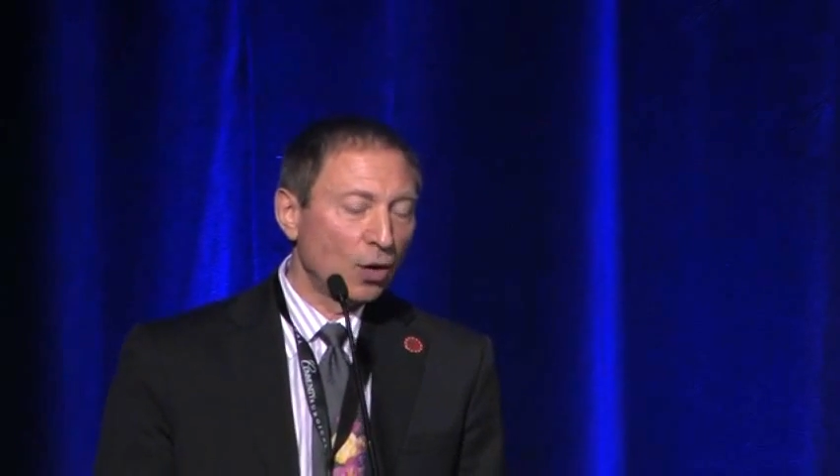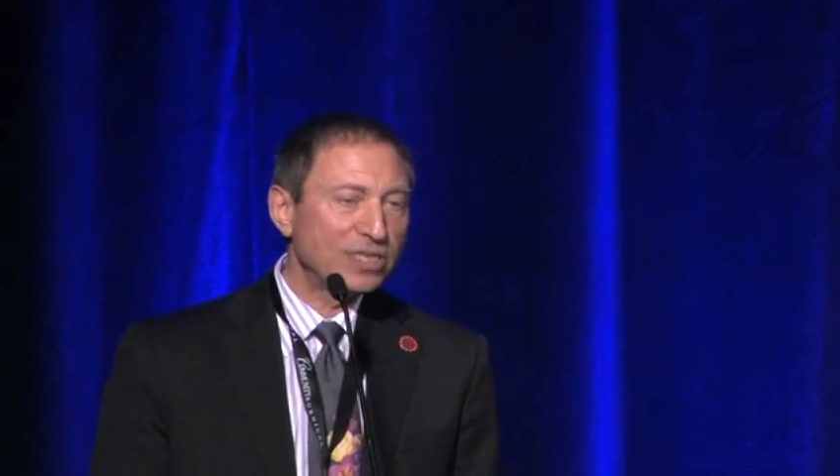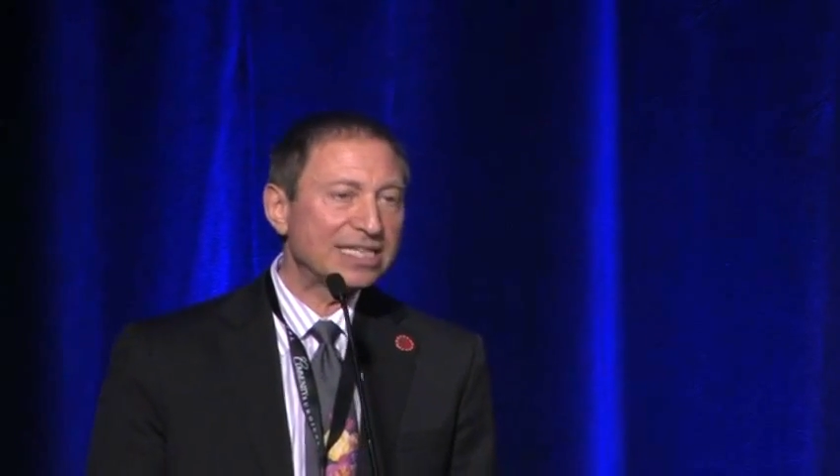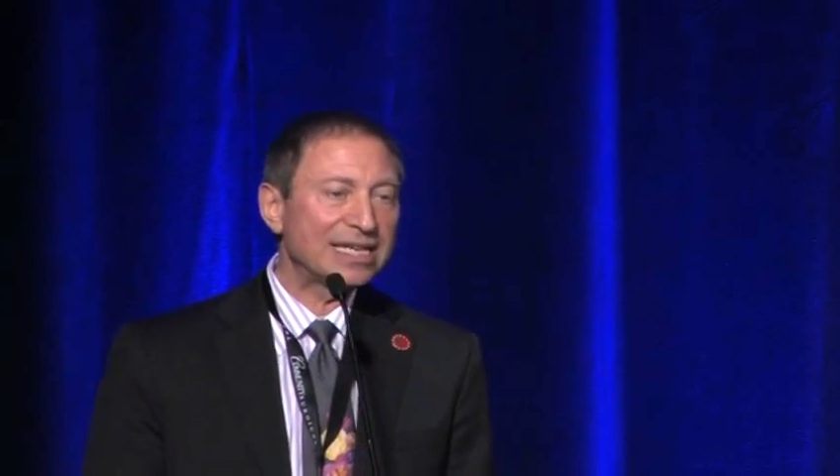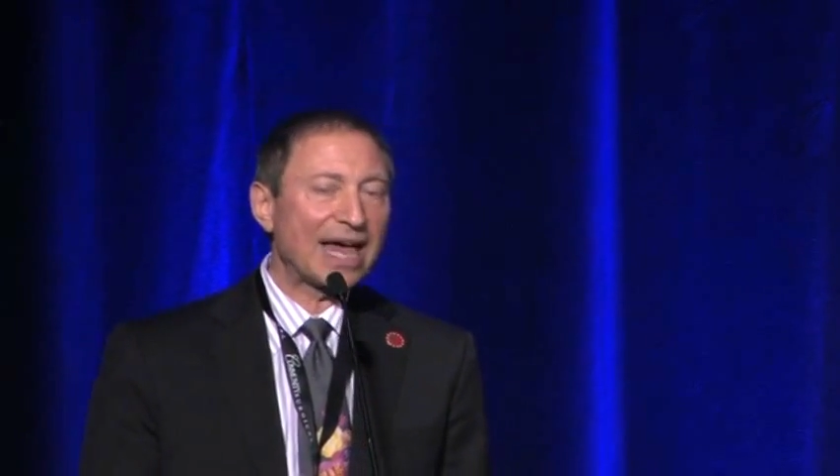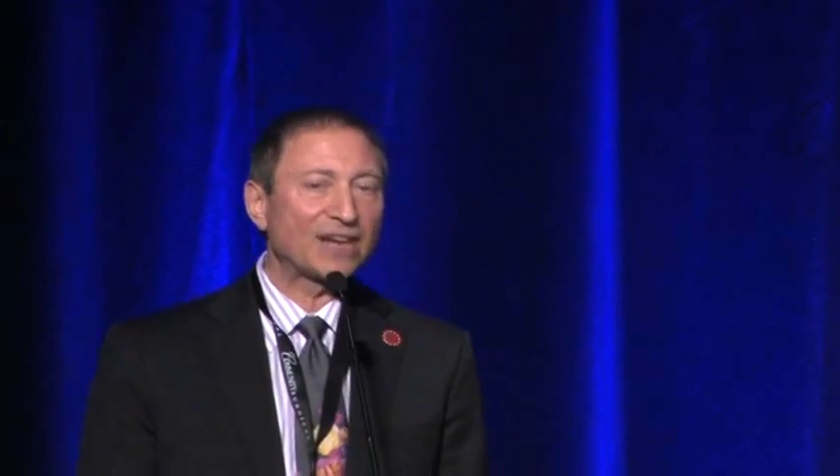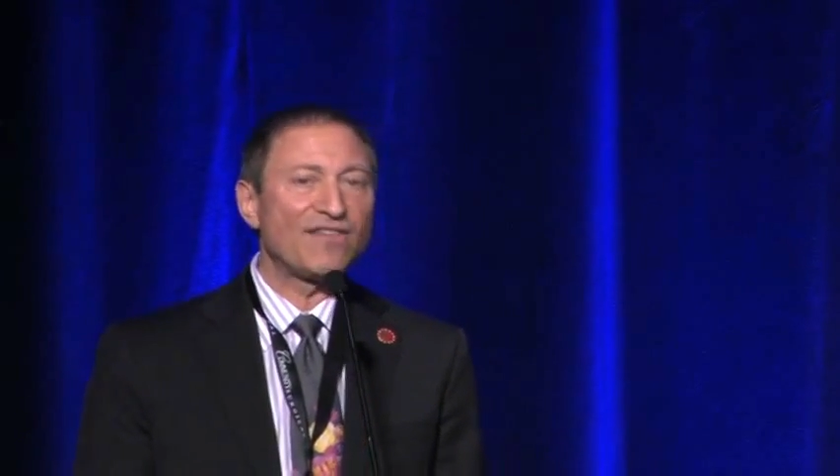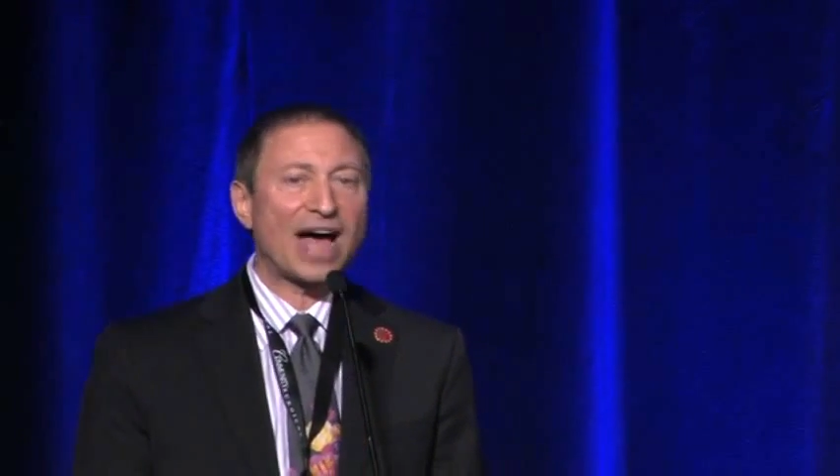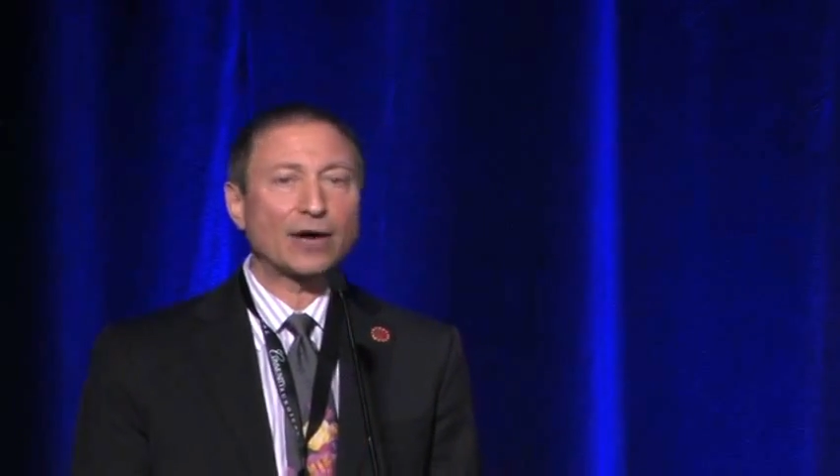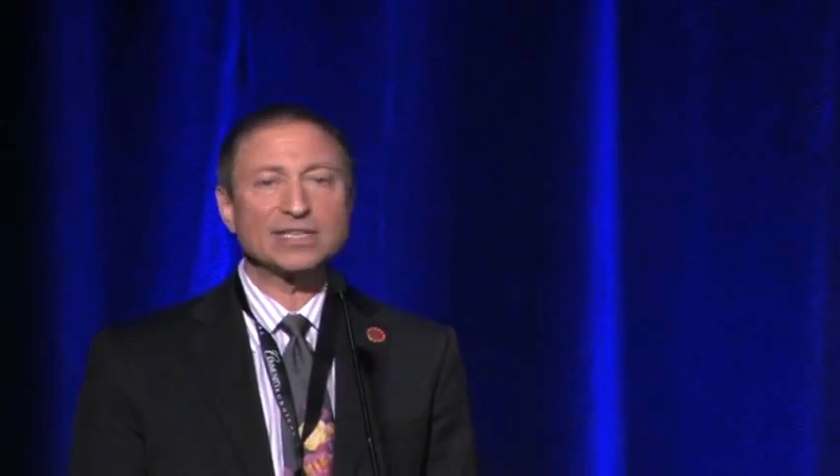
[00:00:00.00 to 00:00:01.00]
We see a lot
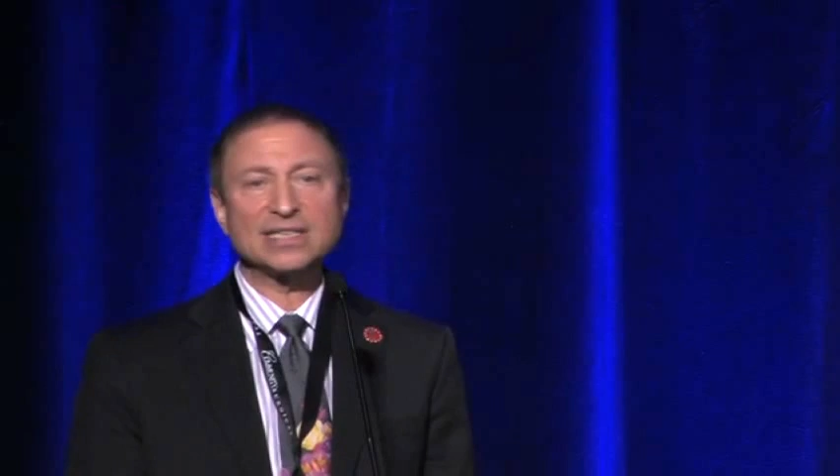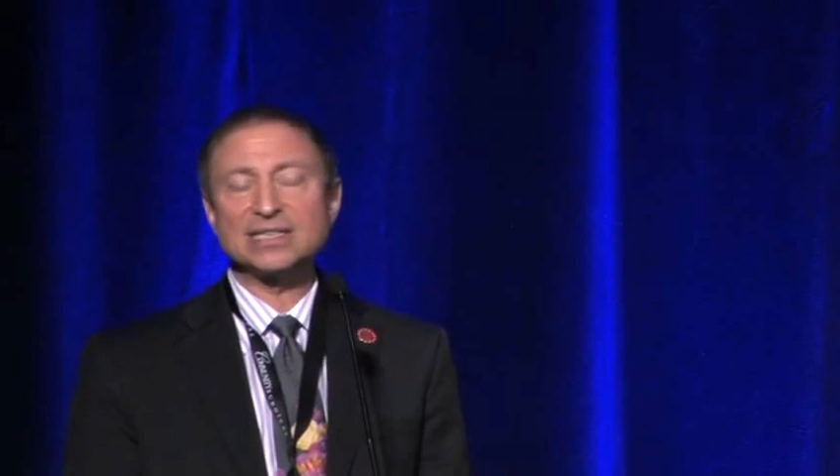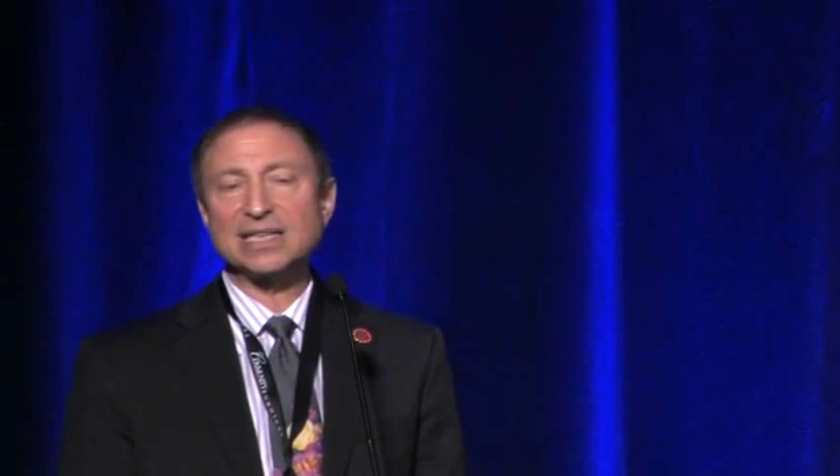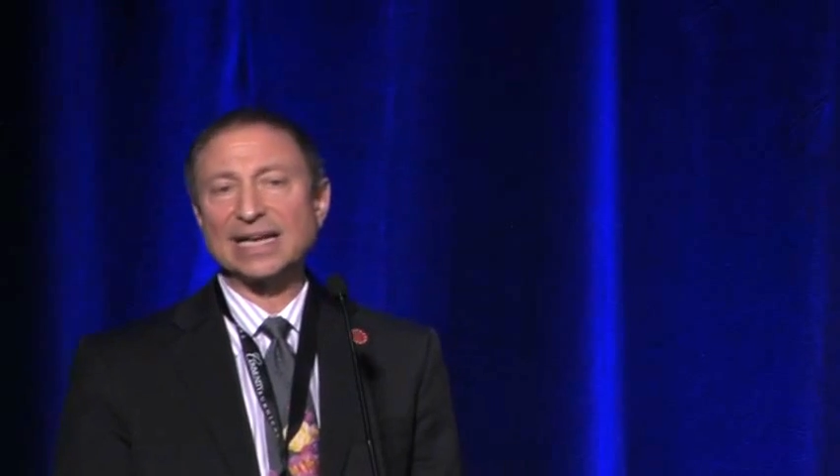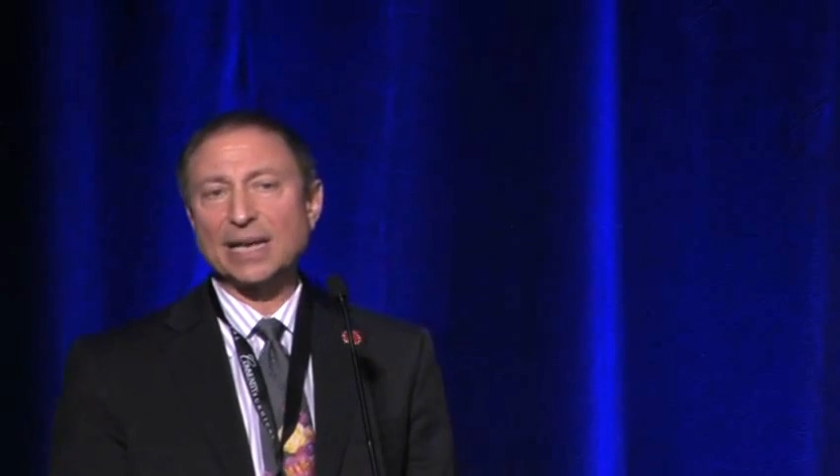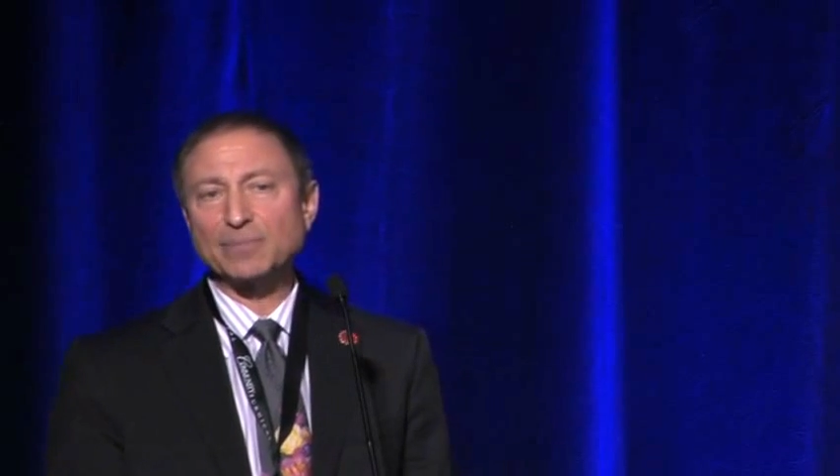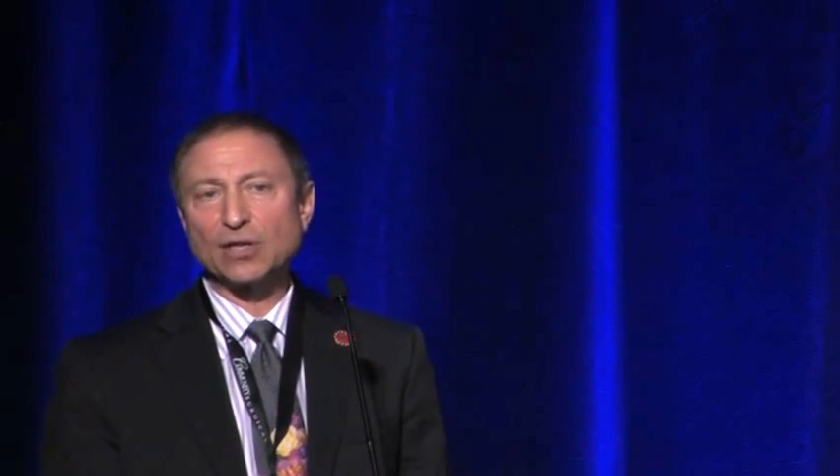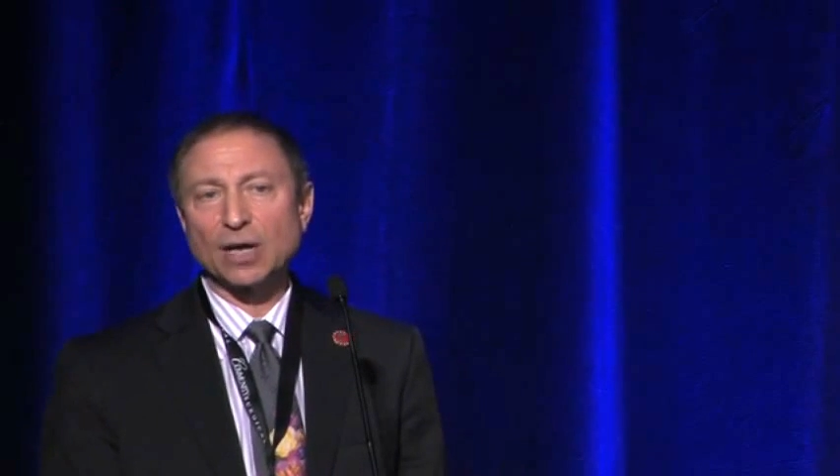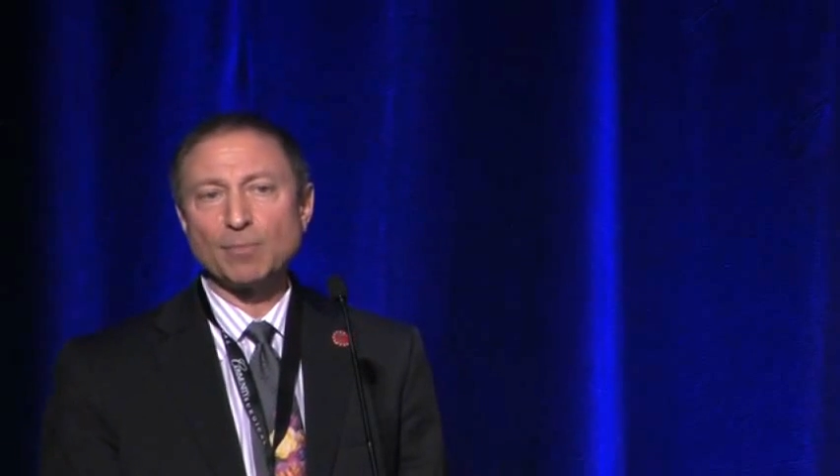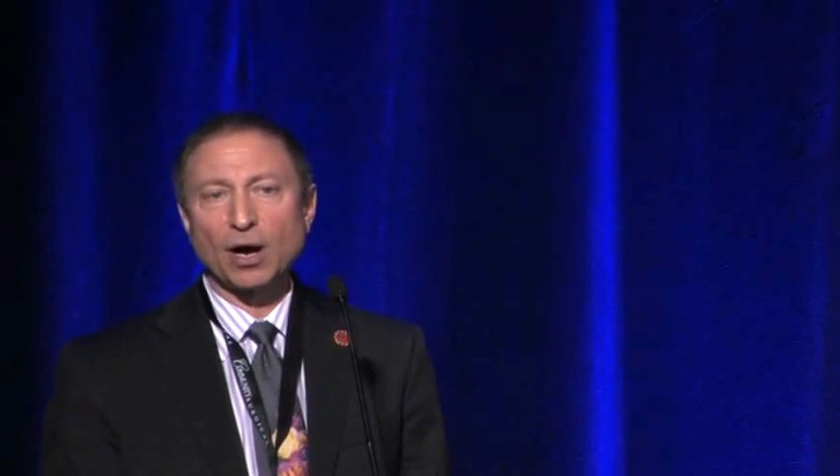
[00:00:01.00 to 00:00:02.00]
of viruses like
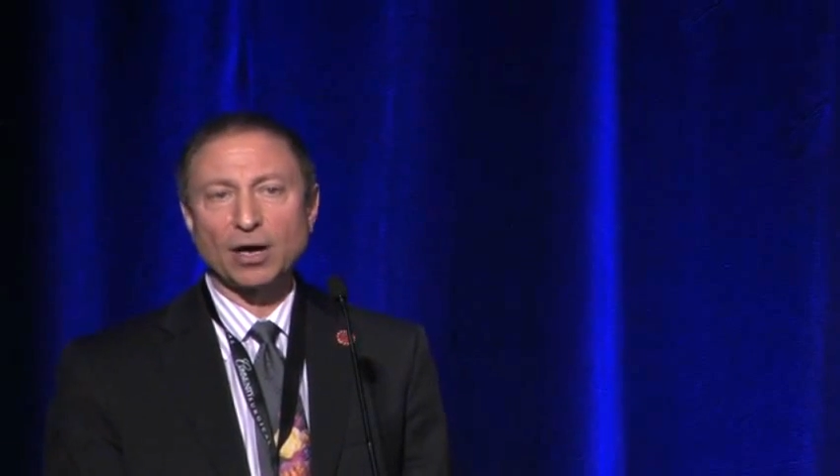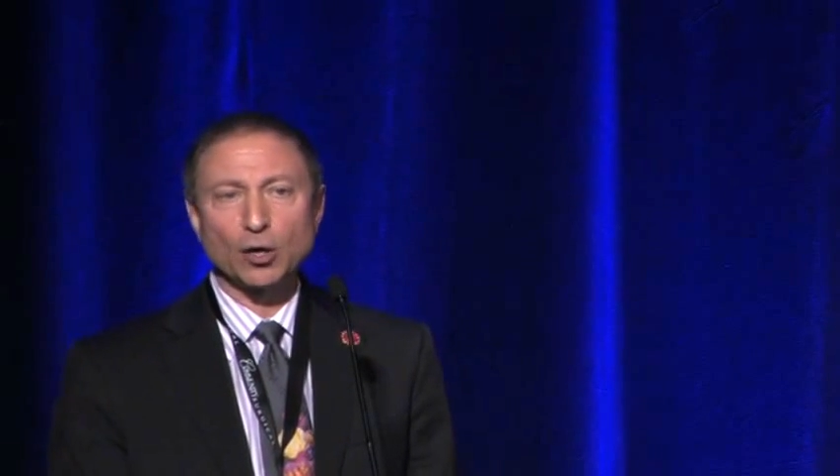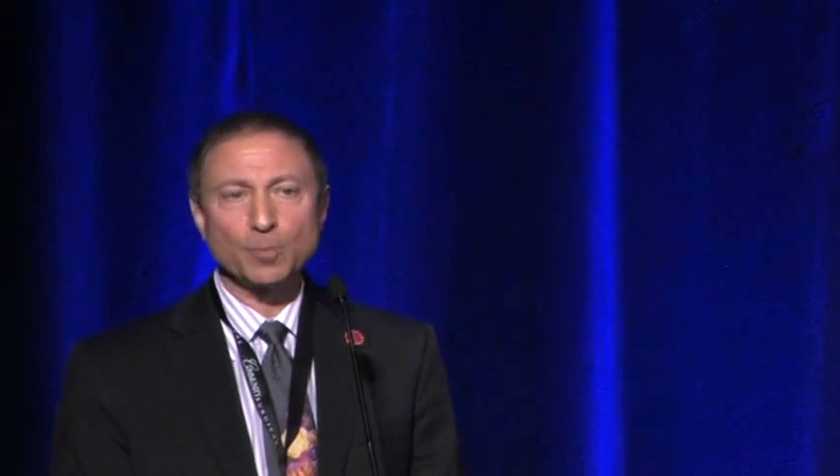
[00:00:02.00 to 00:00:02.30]
Epstein-Barr,